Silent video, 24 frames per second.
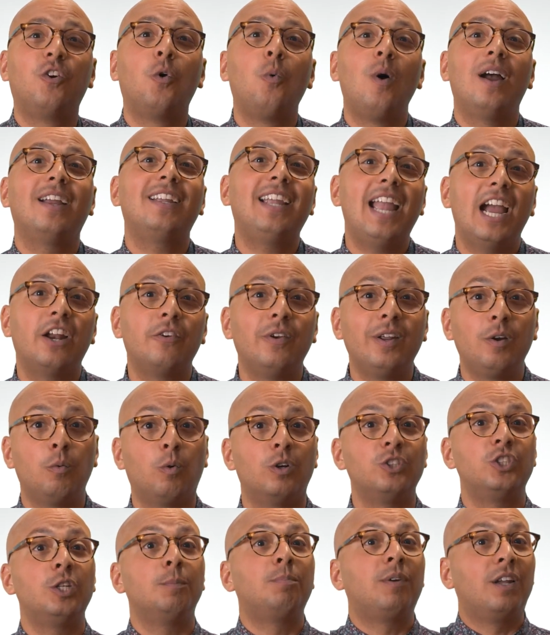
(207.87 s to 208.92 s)
for what Kettering
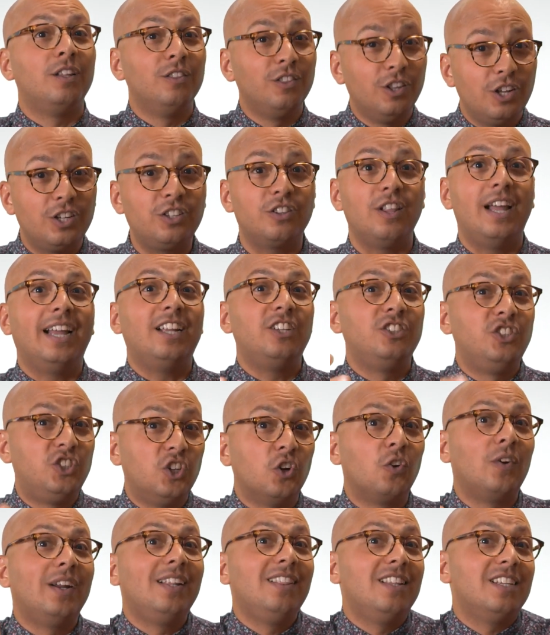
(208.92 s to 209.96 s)
worship can look like
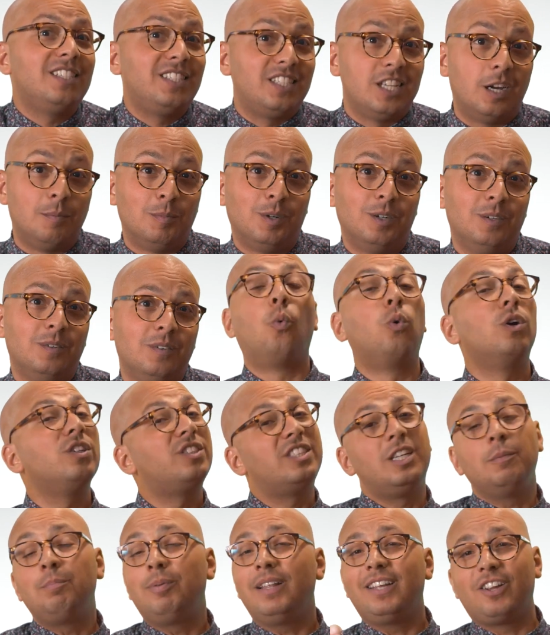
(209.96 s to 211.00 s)
during the summer. We're
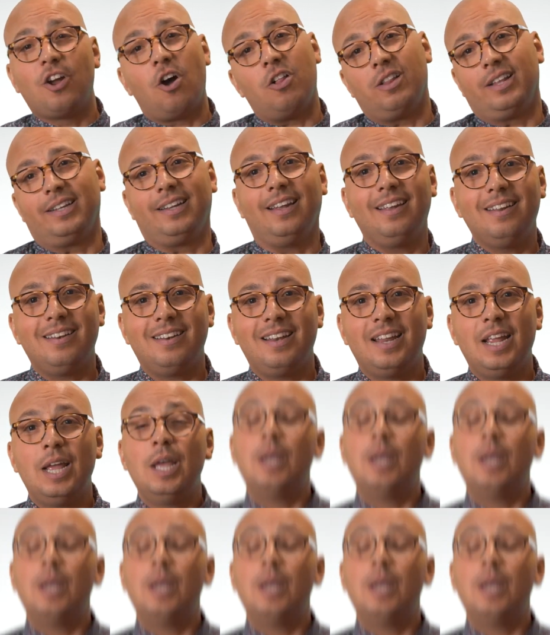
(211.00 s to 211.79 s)
simply calling it